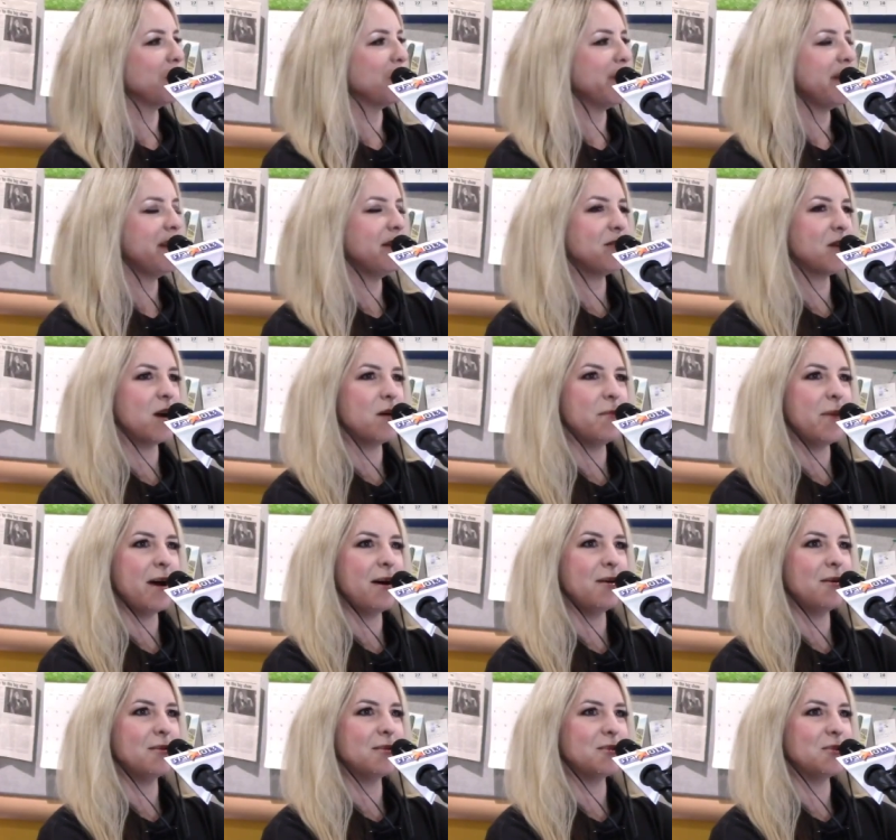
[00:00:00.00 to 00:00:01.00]
we have come
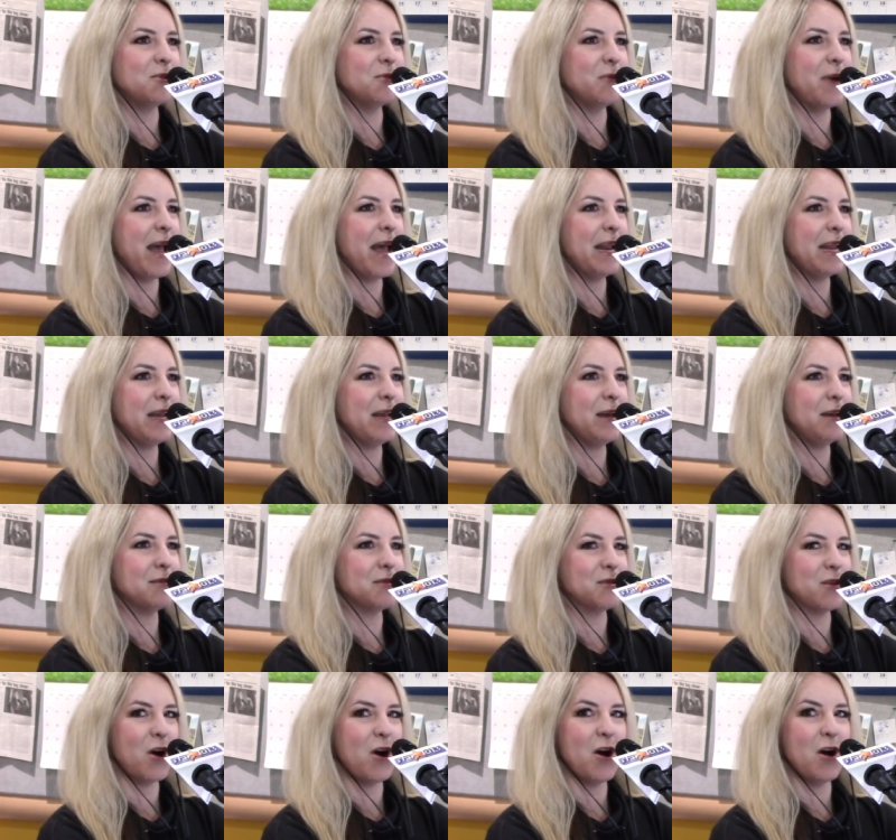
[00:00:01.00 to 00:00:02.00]
out to any
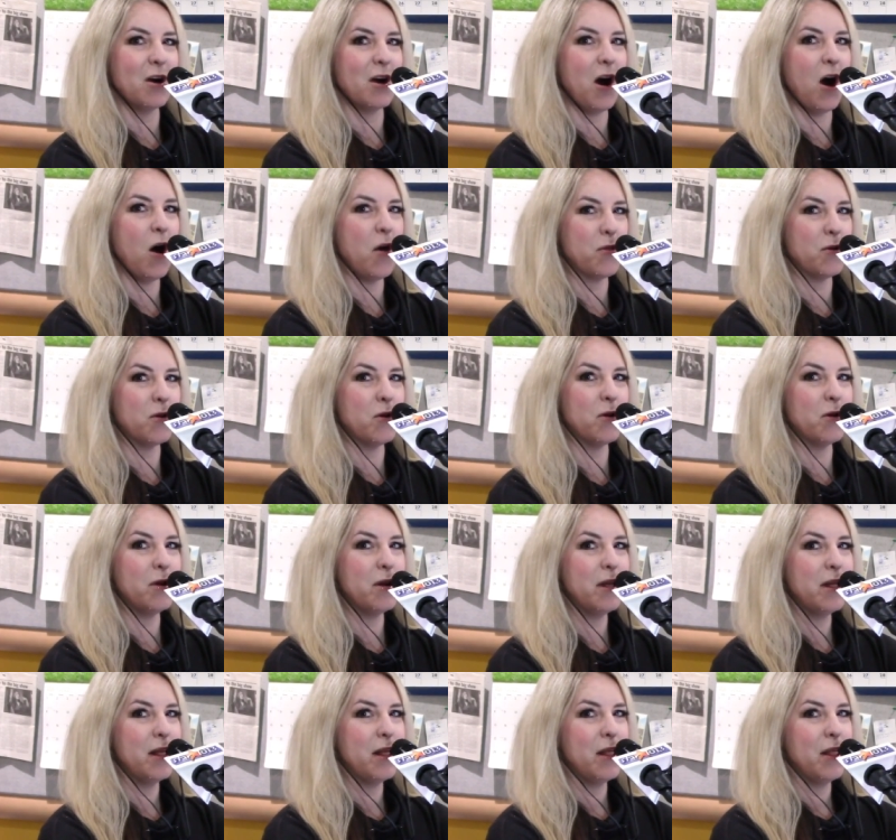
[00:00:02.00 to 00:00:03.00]
song other
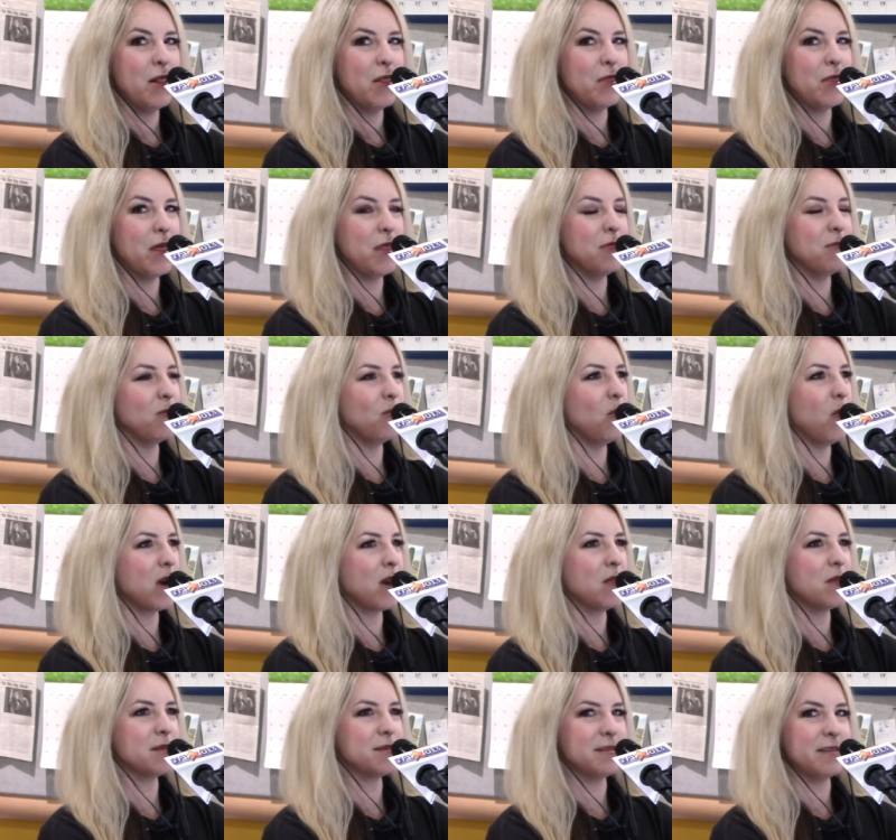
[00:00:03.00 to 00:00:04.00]
than one
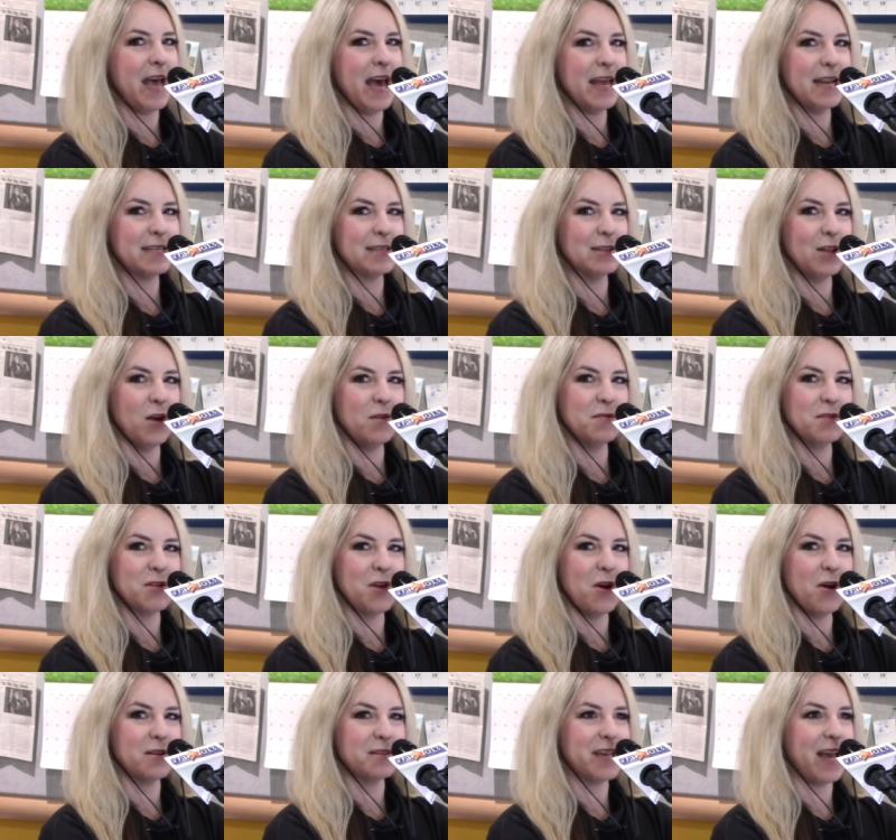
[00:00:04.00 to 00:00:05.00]
of the saddest love
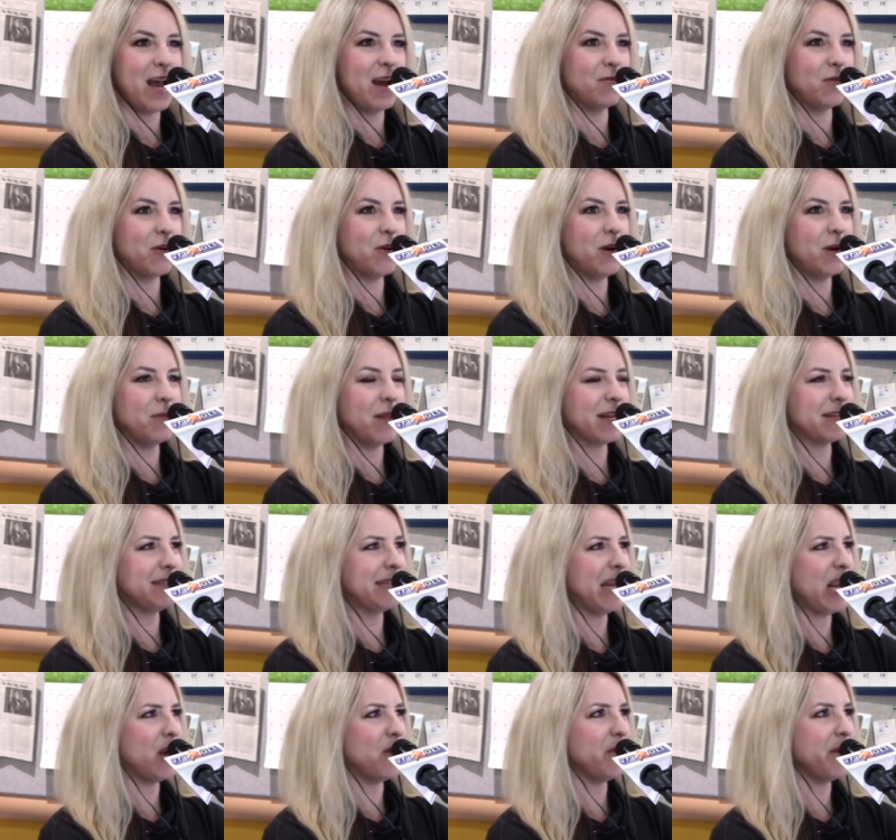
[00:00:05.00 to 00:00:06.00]
songs ever? I'm like
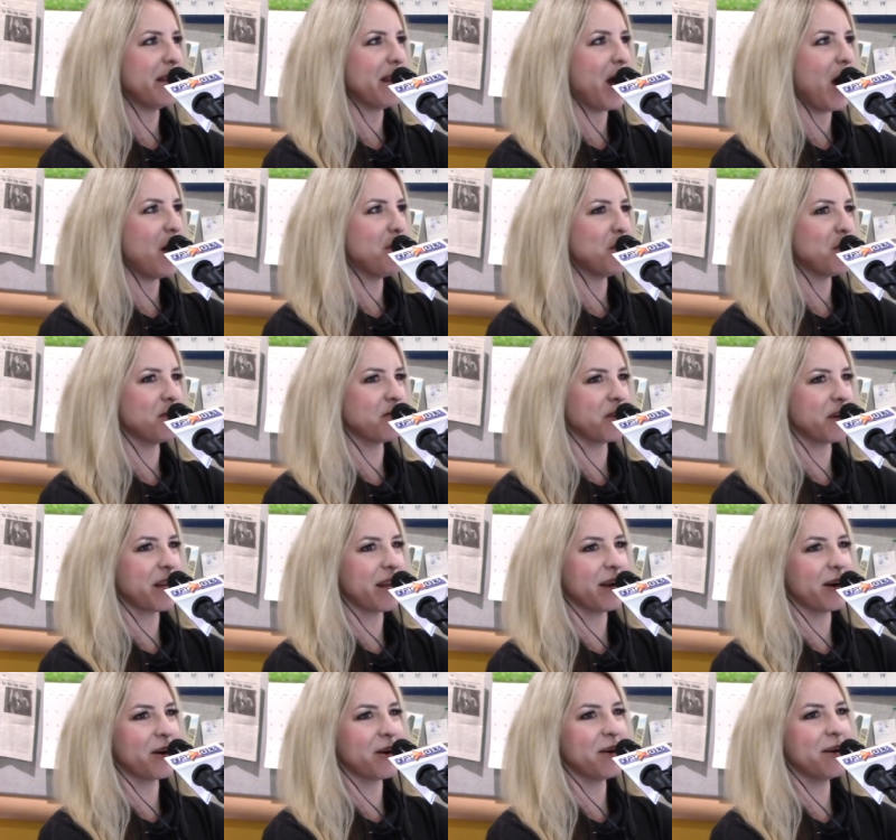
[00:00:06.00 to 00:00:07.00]
tearing up over
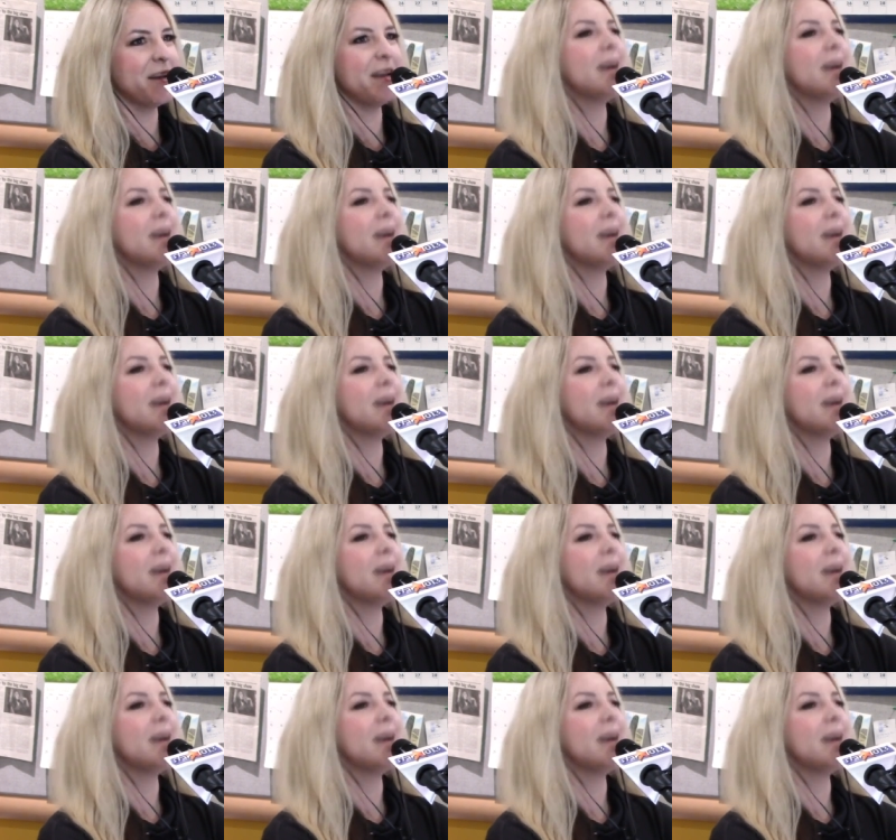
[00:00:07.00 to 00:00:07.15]
here.